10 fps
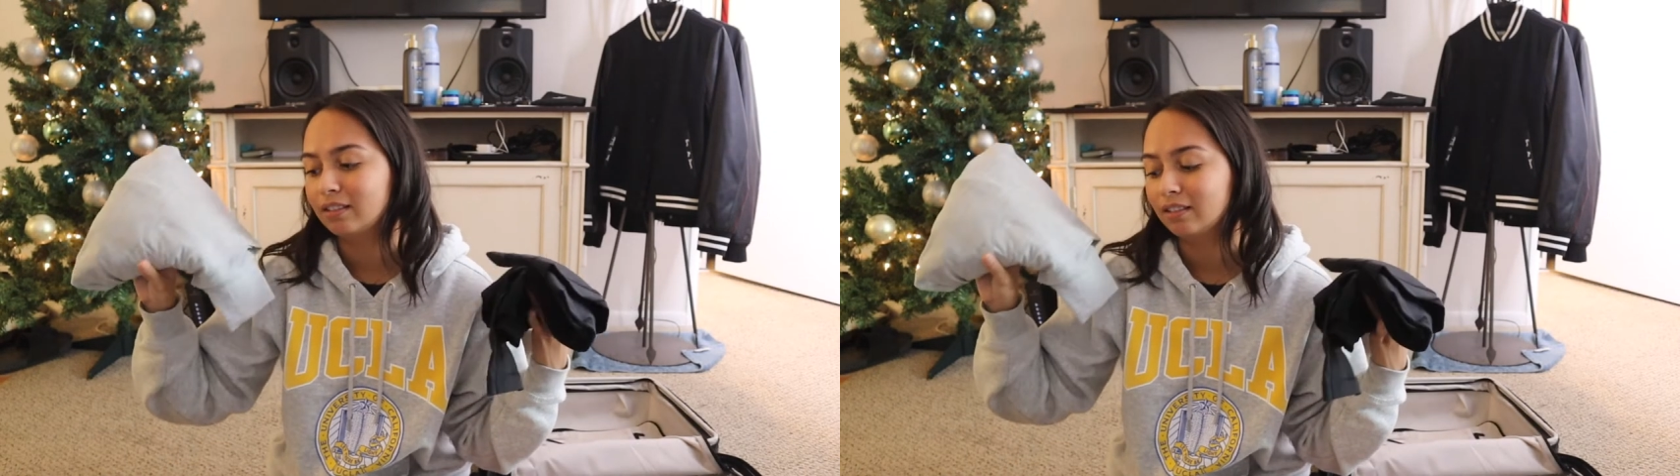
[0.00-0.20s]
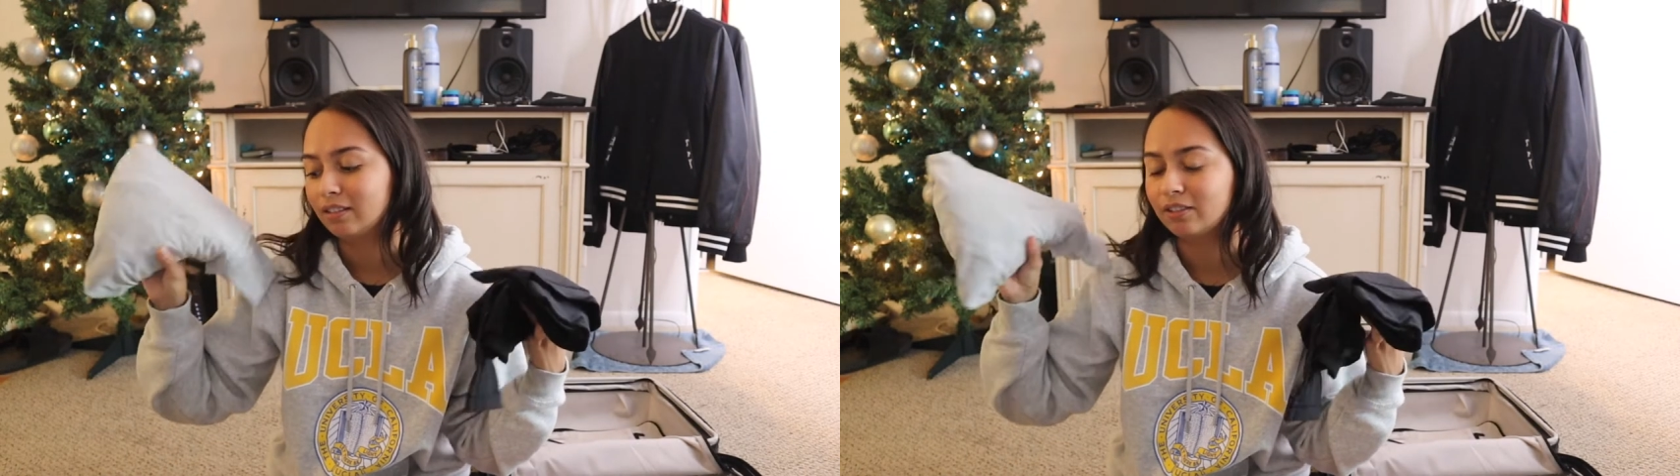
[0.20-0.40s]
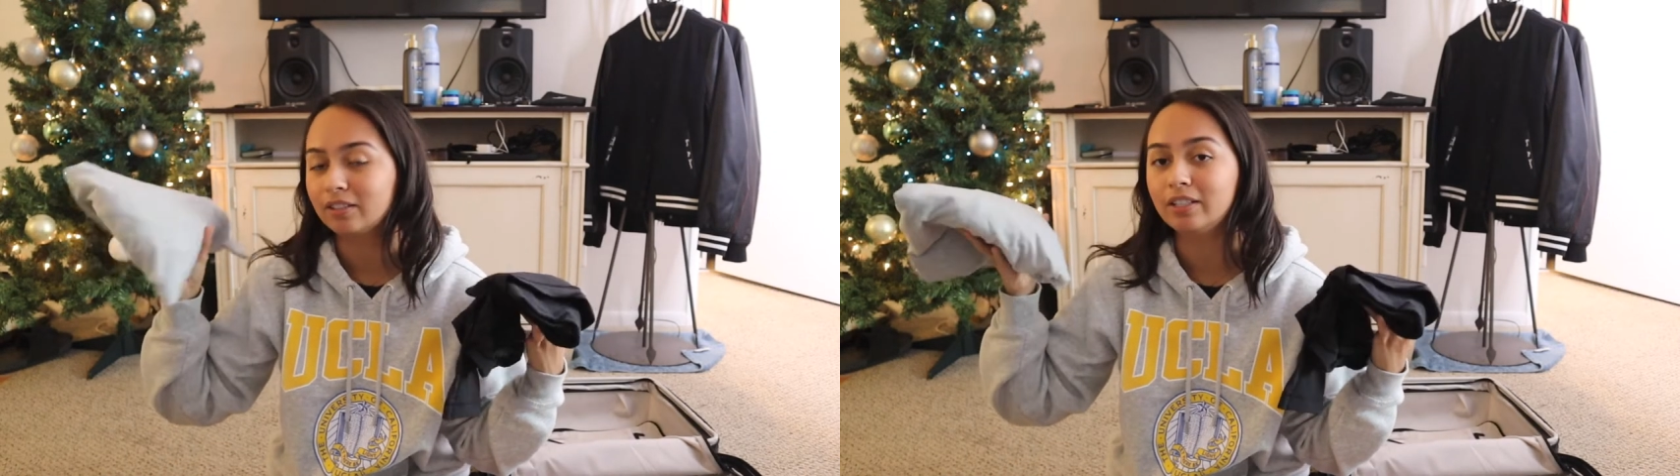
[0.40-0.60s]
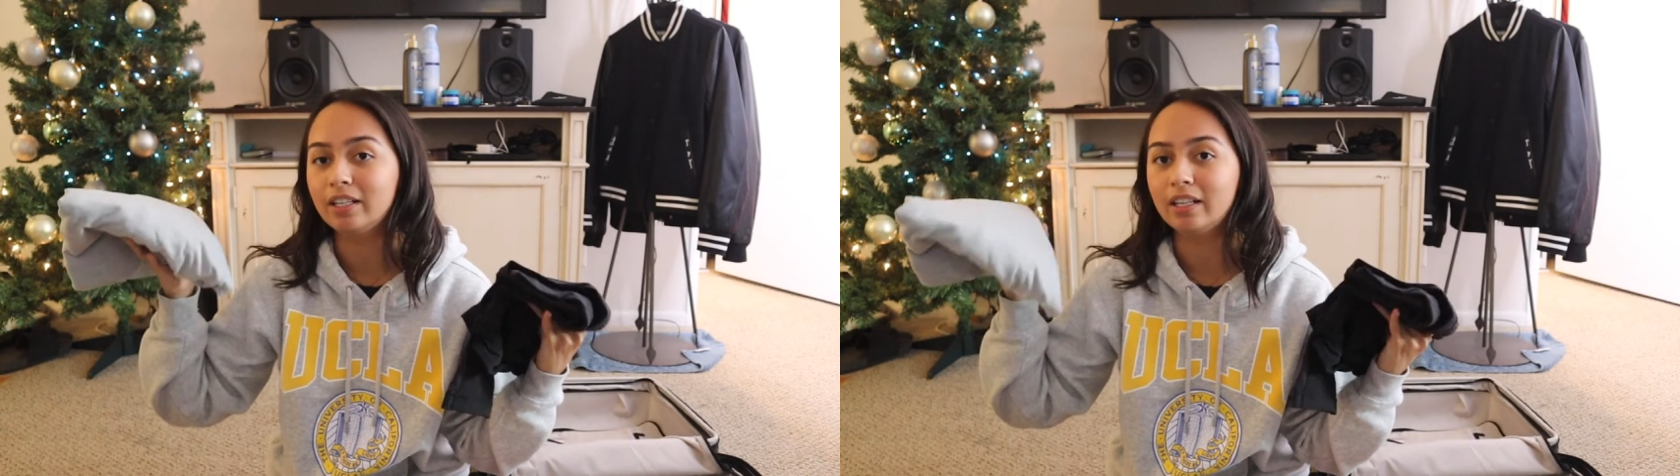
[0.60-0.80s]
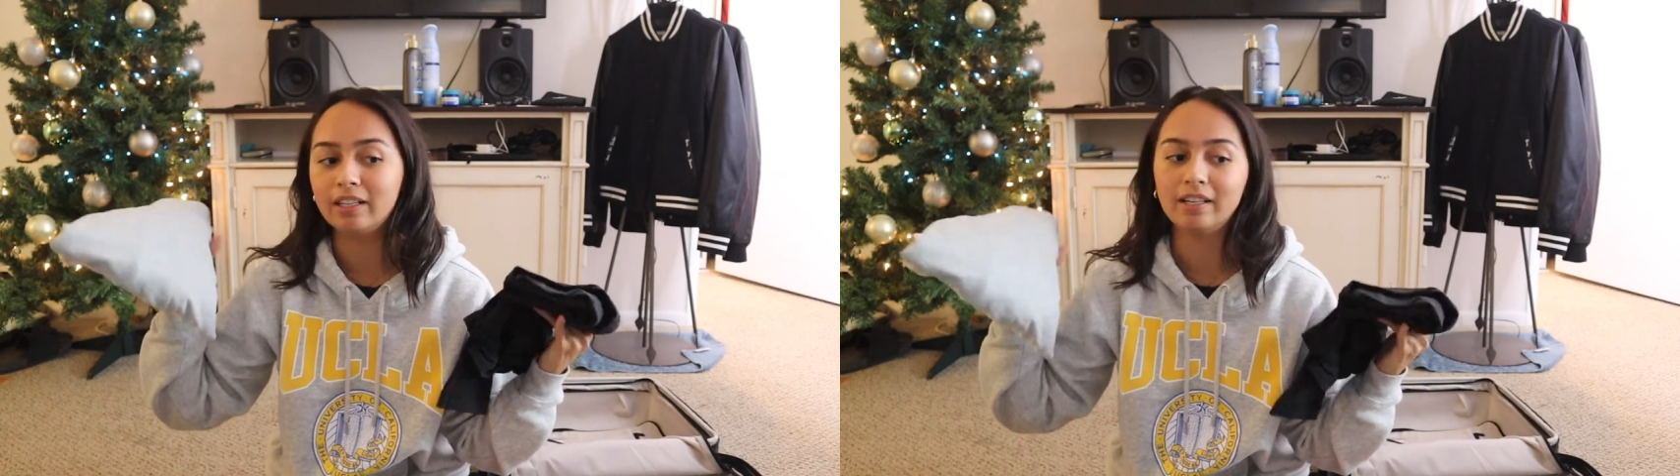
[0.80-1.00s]
little
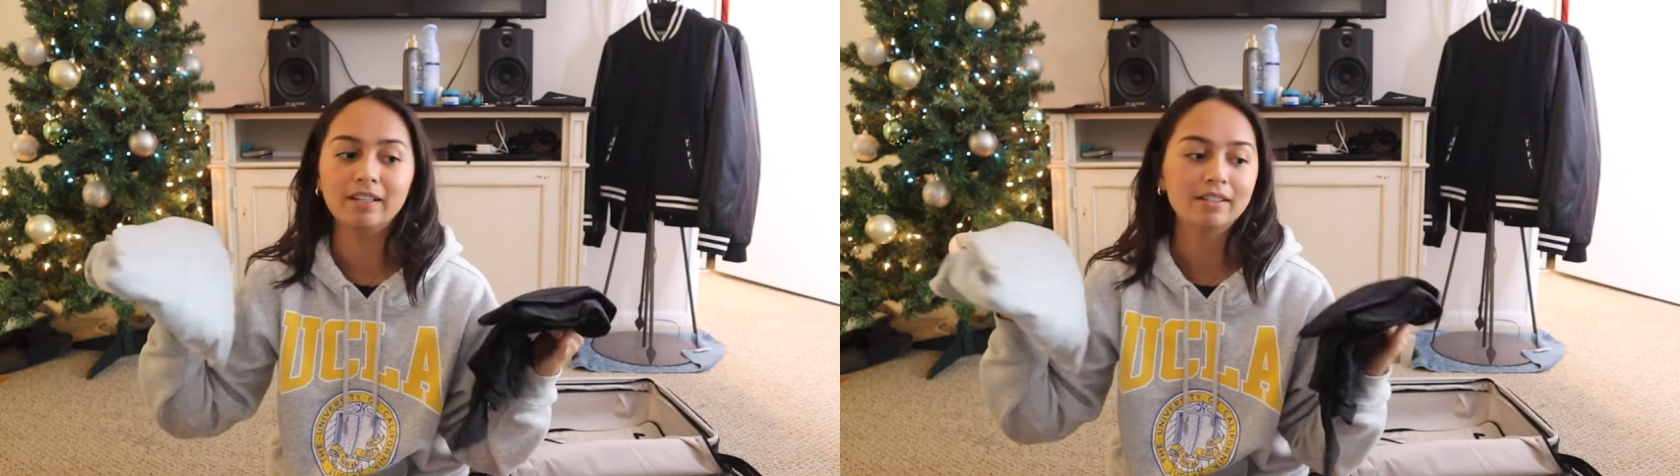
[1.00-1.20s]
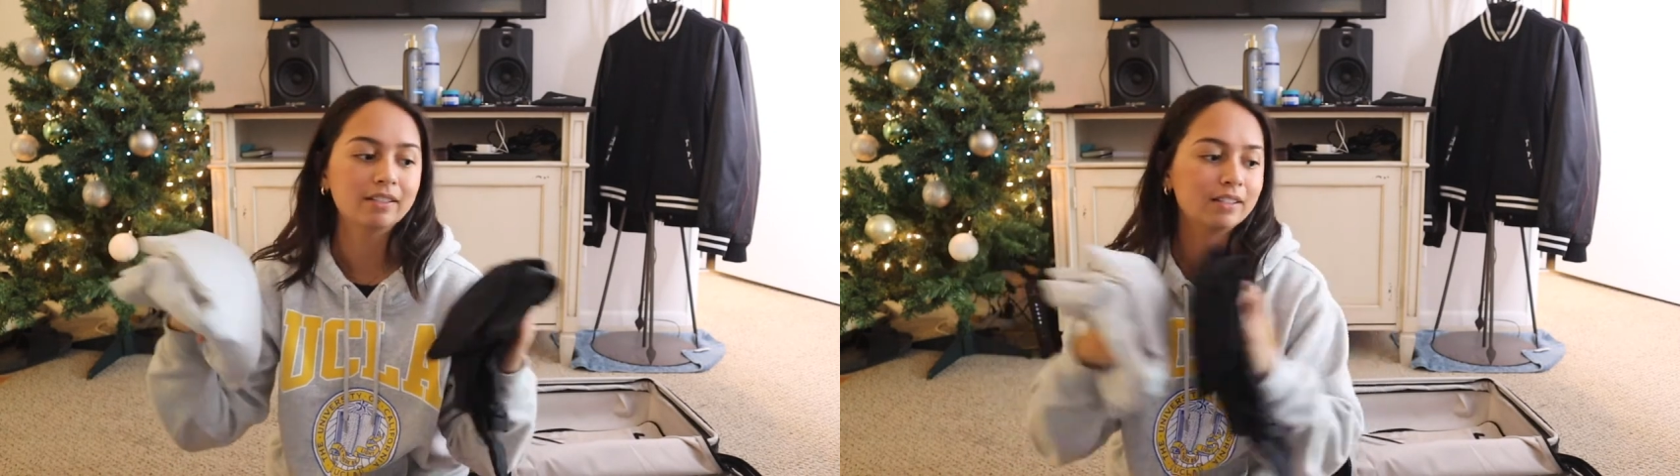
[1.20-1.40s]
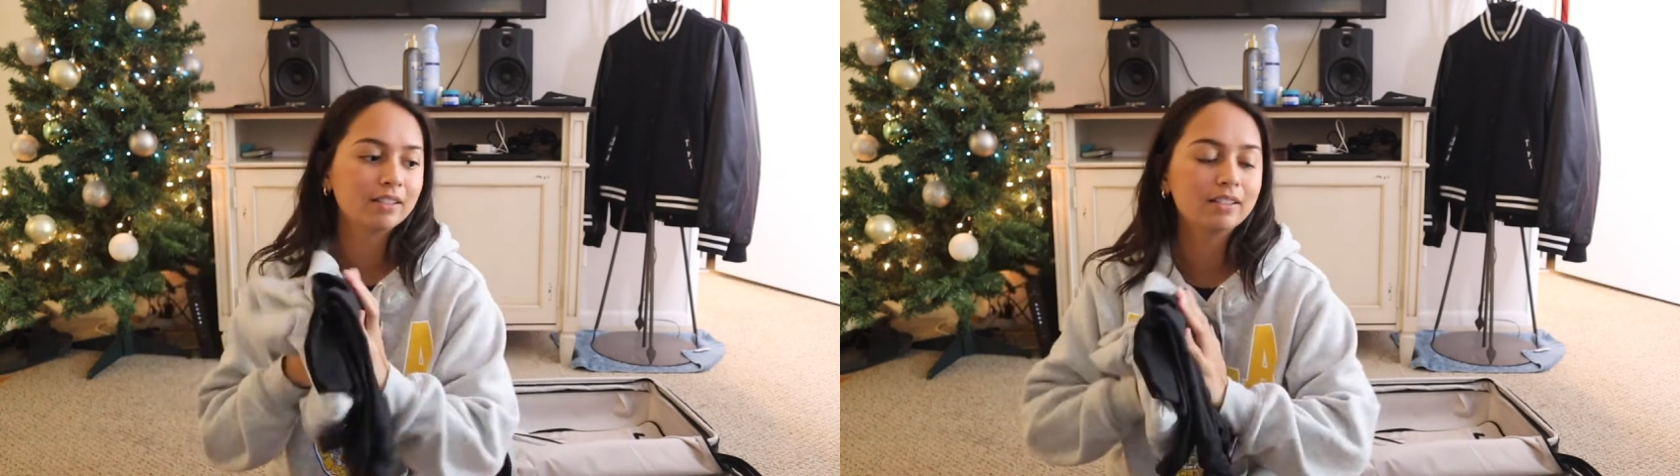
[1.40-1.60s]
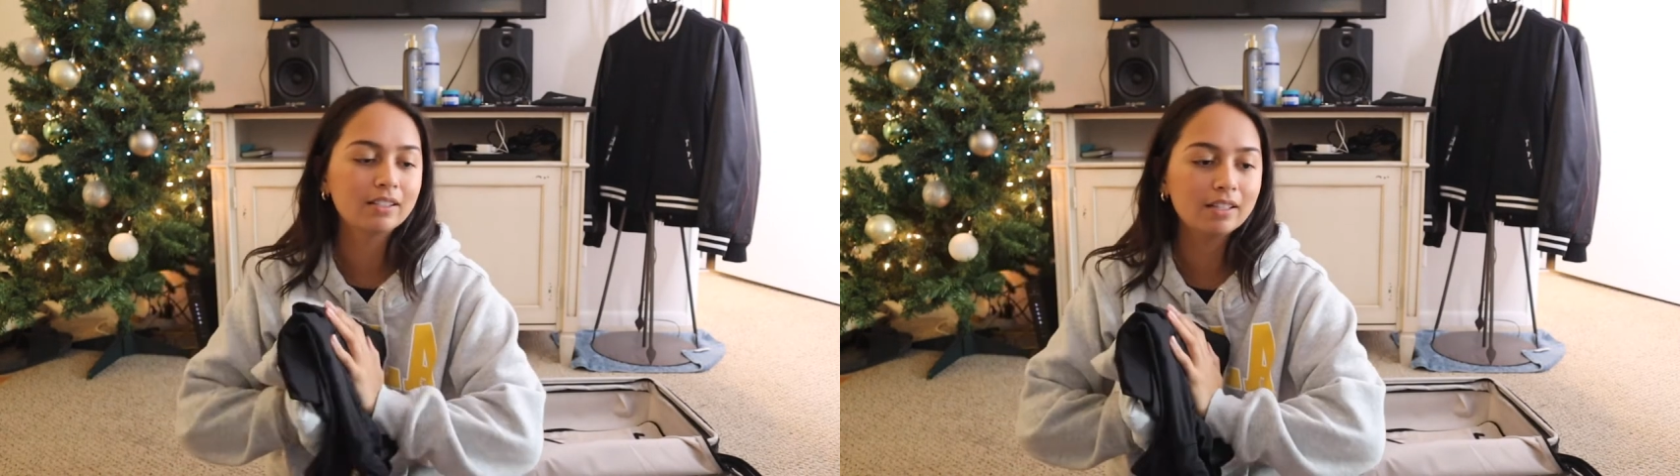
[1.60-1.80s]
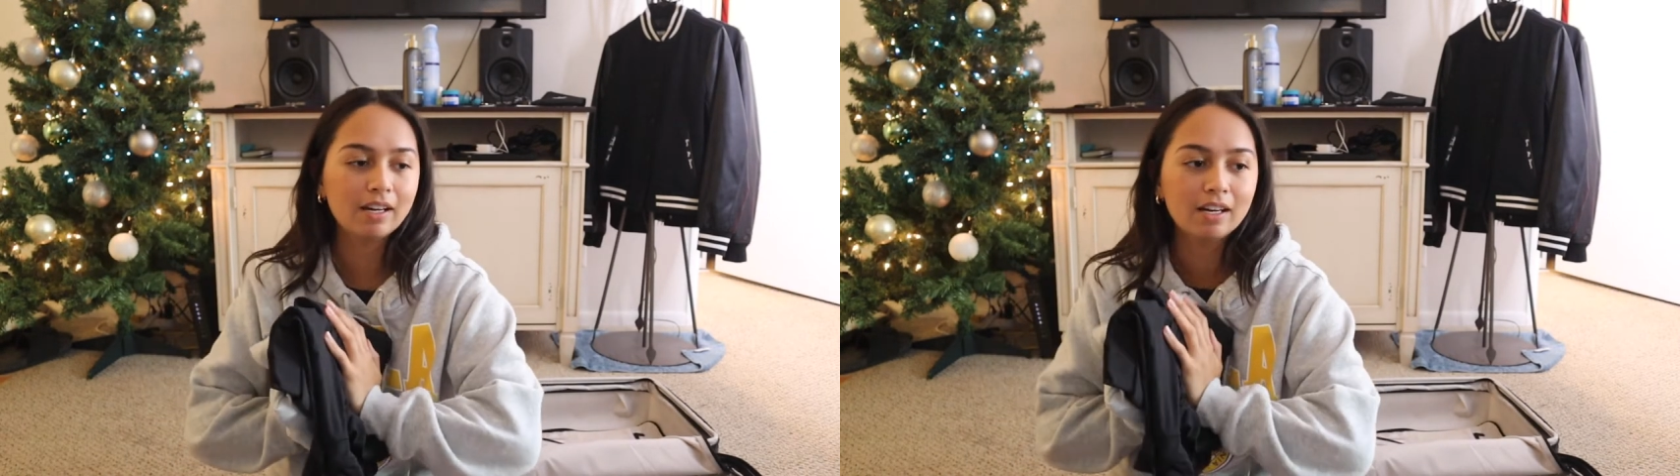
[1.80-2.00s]
hoodie thing
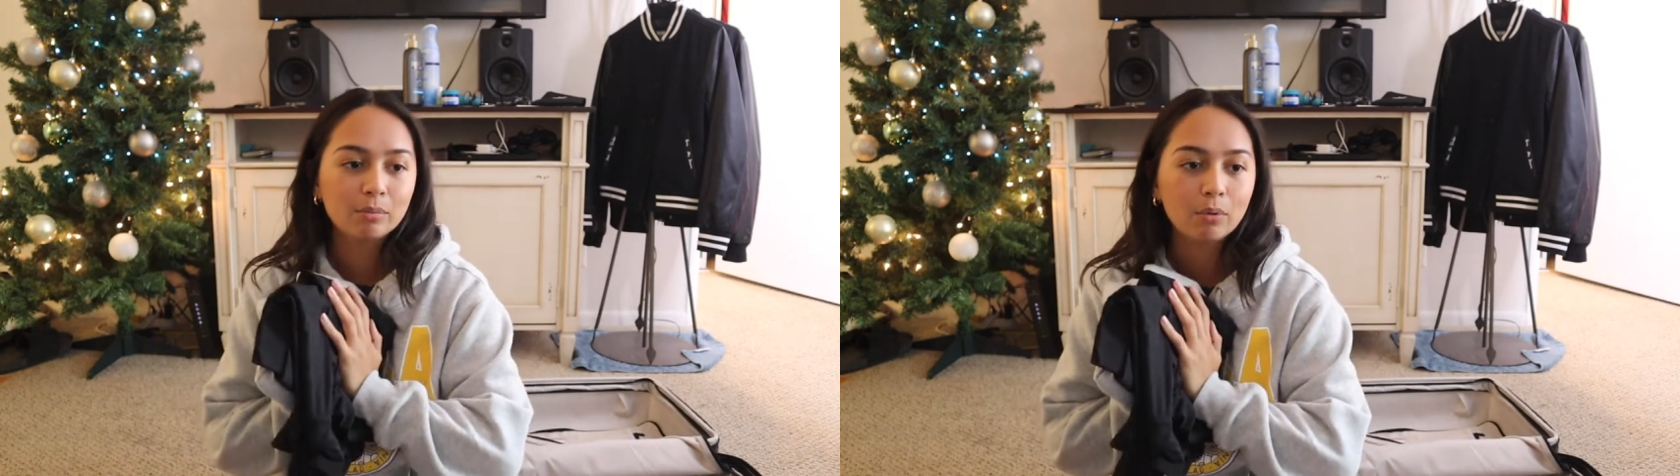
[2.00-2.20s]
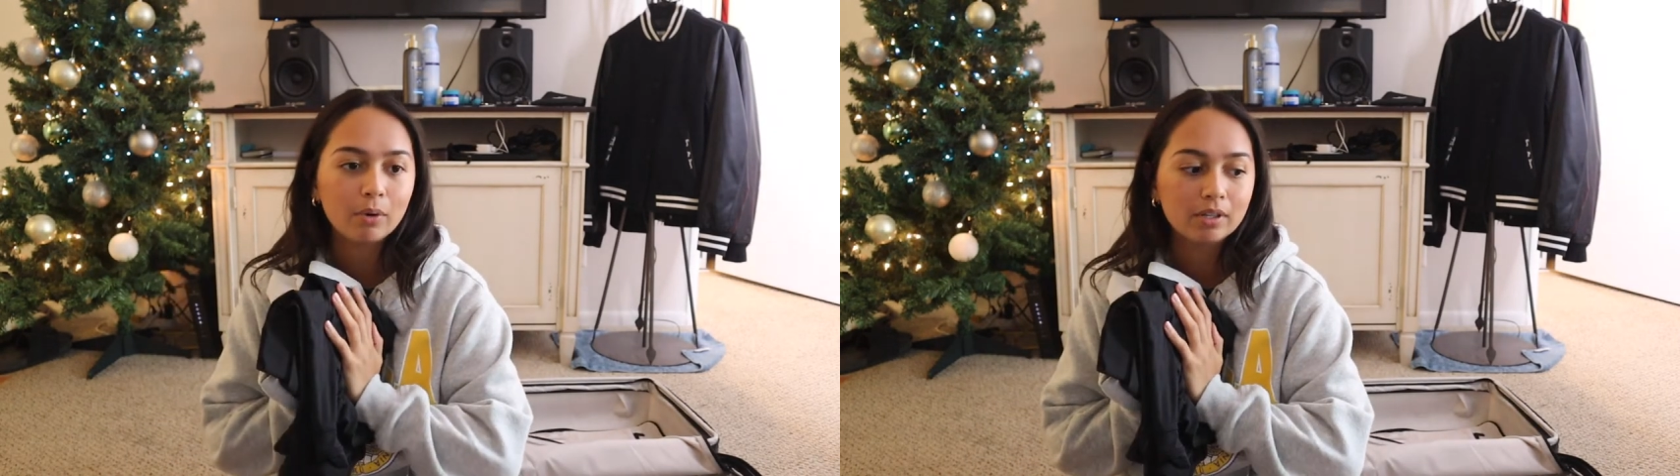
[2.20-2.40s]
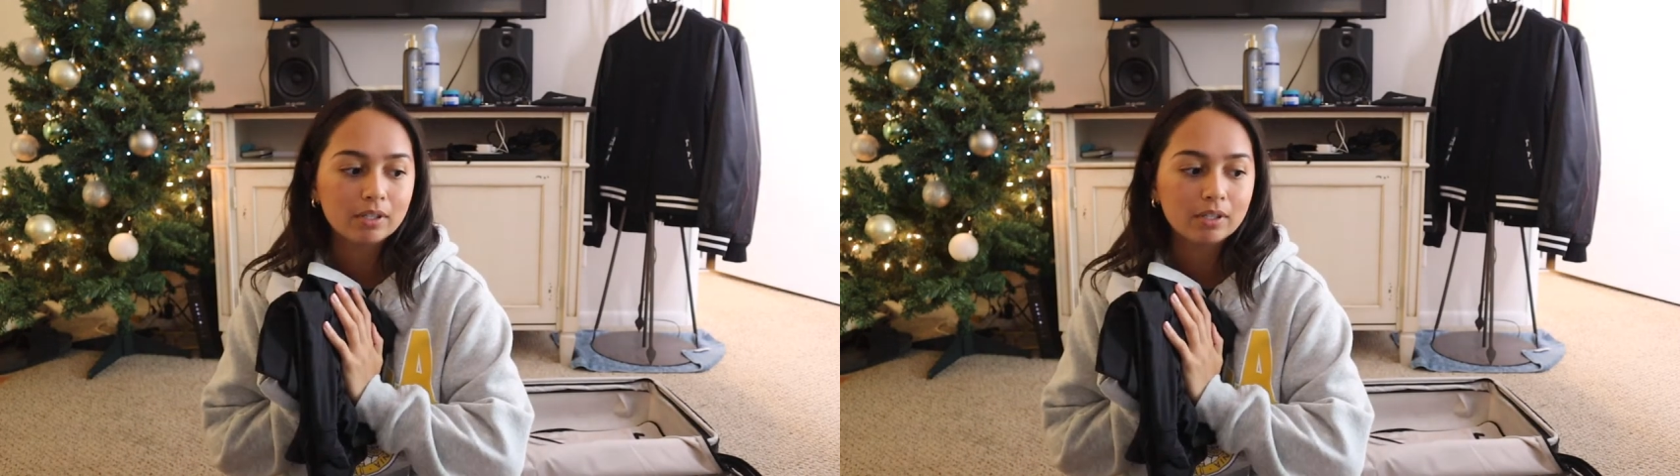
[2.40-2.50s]
to the airport.